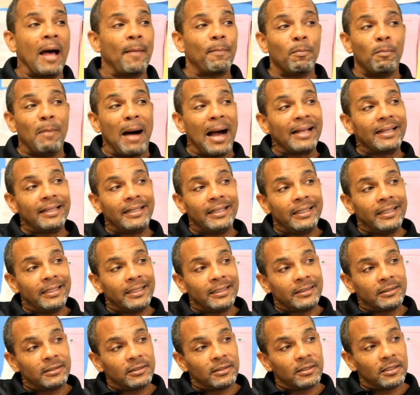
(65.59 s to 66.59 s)
My
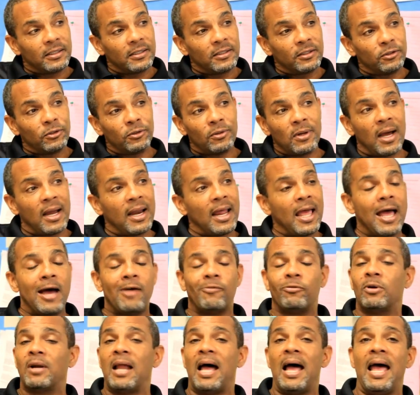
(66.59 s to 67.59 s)
kids do not
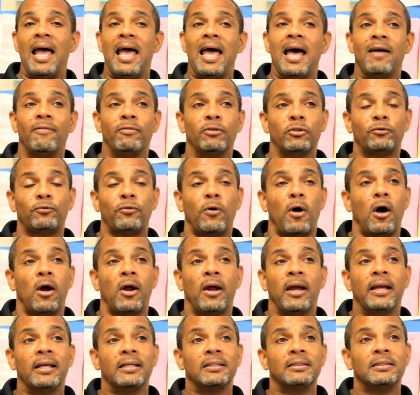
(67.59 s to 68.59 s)
have what I have as far
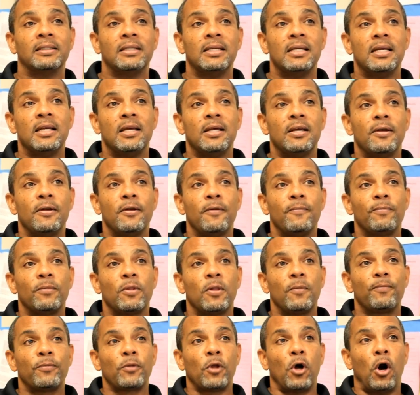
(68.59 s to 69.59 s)
as
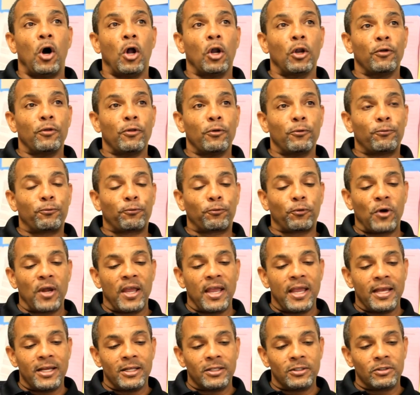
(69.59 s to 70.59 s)
all of the
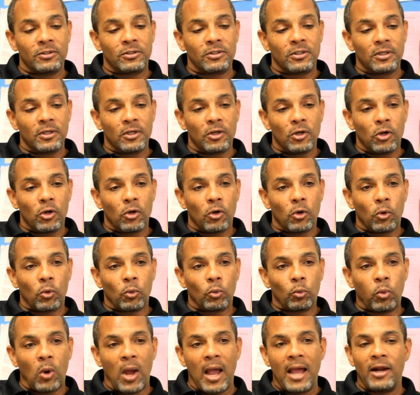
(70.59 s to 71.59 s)
friends
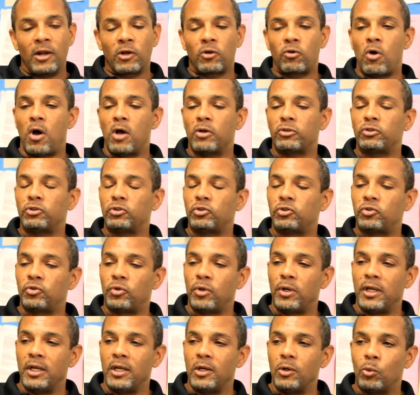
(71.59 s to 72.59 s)
right across the
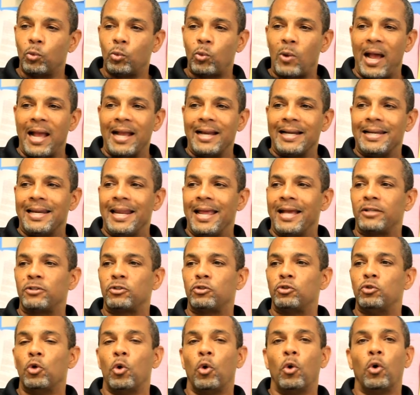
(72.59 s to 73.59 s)
street, right
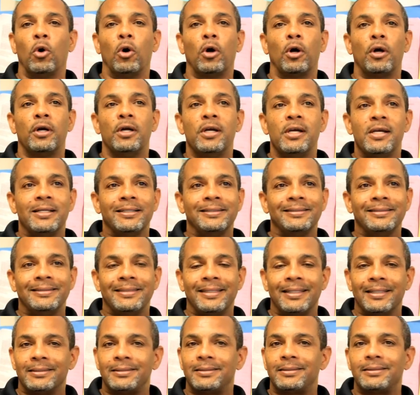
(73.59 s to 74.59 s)
next door,
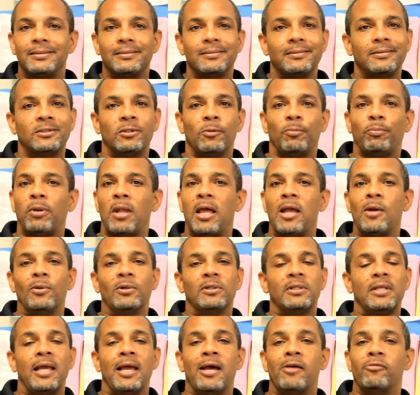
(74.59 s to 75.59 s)
just to play
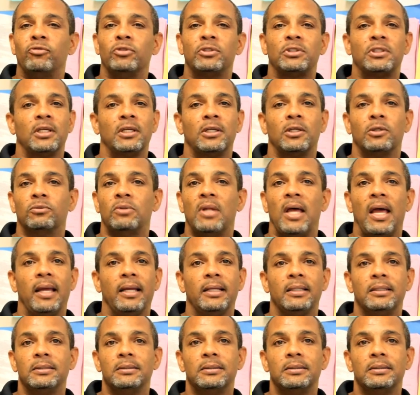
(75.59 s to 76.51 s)
with every single day.